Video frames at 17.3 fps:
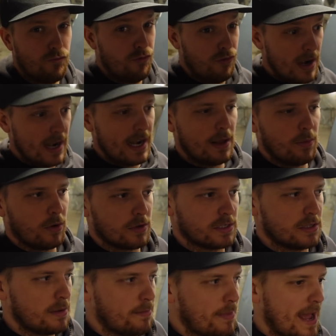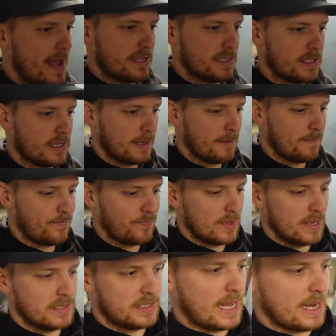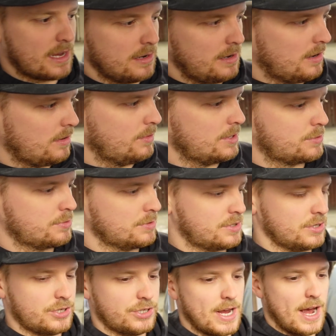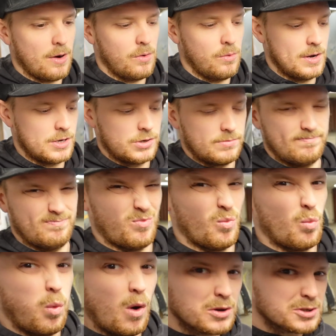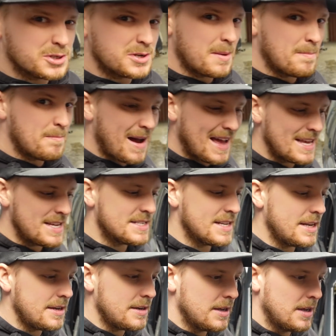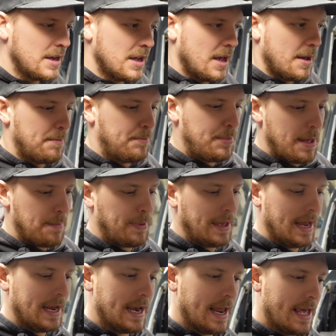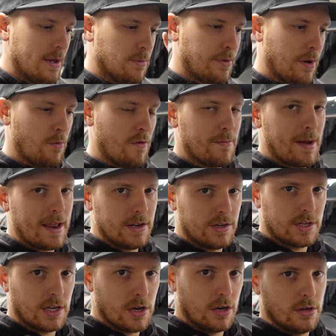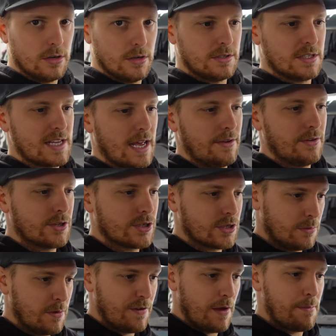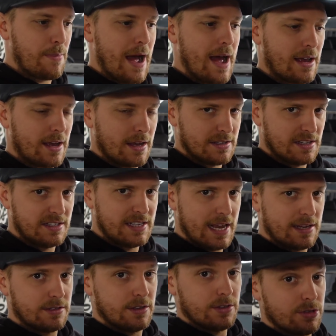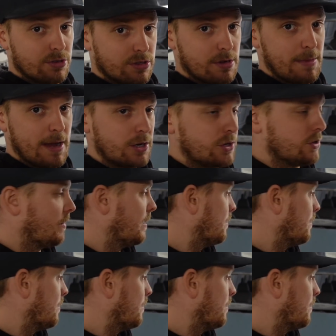really wasn't the best. Second lot, which was the shell, which wasn't amazing, bit peely, but we've managed to cut and sand some of it back as a tester just to make sure